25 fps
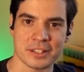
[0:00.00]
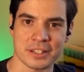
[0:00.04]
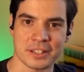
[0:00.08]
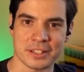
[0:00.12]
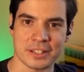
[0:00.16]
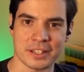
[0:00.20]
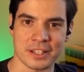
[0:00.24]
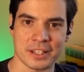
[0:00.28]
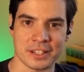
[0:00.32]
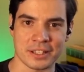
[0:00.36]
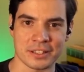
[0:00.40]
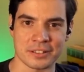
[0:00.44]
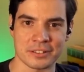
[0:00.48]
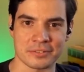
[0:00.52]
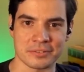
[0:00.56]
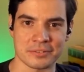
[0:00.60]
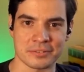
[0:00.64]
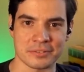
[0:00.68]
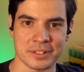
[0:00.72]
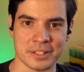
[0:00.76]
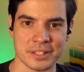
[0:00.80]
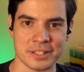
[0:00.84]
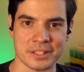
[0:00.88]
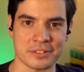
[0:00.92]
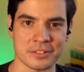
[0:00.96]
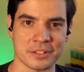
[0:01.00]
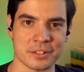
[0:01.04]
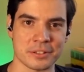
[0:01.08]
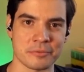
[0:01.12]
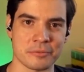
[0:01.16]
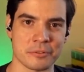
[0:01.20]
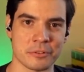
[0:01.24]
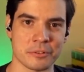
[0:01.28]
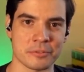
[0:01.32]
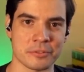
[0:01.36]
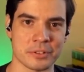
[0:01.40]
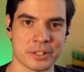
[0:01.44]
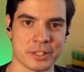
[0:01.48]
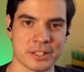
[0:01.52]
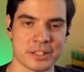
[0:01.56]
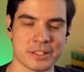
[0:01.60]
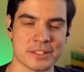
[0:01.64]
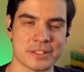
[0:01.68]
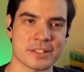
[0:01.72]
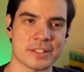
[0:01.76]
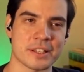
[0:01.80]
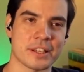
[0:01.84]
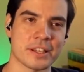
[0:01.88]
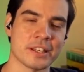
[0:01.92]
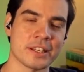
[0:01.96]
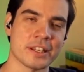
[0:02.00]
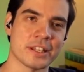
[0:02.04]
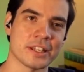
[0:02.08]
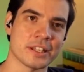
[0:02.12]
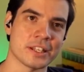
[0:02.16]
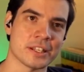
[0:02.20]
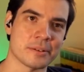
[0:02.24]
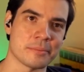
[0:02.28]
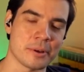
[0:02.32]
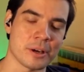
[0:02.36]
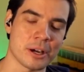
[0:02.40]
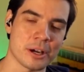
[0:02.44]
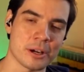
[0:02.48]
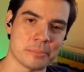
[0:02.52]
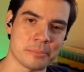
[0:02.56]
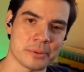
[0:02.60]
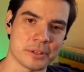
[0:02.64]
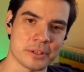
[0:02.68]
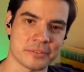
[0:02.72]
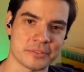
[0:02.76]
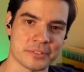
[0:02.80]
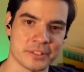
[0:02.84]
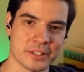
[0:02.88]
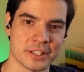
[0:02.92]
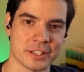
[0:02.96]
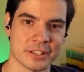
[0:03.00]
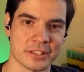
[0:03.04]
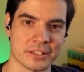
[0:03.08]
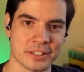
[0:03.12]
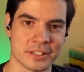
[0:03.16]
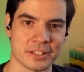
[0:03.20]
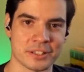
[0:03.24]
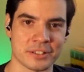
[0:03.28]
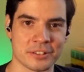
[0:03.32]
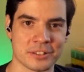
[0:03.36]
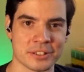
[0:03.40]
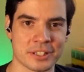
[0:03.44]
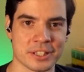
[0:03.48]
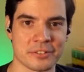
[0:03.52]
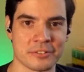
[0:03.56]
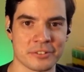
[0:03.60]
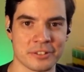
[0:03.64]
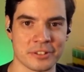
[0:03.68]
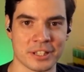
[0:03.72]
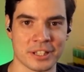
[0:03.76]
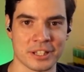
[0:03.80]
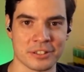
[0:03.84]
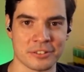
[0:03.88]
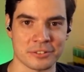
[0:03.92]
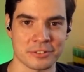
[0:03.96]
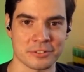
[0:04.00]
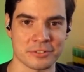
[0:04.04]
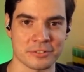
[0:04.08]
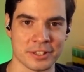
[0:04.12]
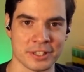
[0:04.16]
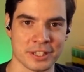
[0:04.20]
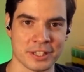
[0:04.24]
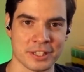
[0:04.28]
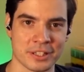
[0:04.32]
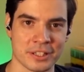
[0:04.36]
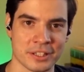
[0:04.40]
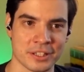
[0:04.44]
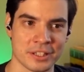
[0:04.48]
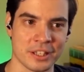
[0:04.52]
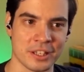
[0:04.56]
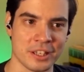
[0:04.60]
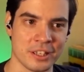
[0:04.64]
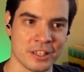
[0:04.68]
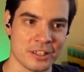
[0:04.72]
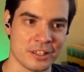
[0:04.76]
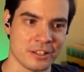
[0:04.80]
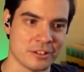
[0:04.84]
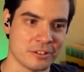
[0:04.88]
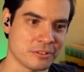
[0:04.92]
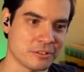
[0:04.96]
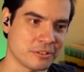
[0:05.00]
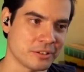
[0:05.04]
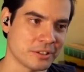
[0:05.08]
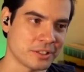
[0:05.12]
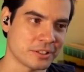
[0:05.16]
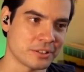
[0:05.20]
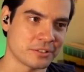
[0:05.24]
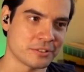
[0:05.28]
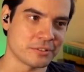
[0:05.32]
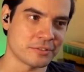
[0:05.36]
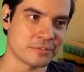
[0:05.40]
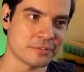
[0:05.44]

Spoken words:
And then this could involve like signing them up if they don't have an account already, or it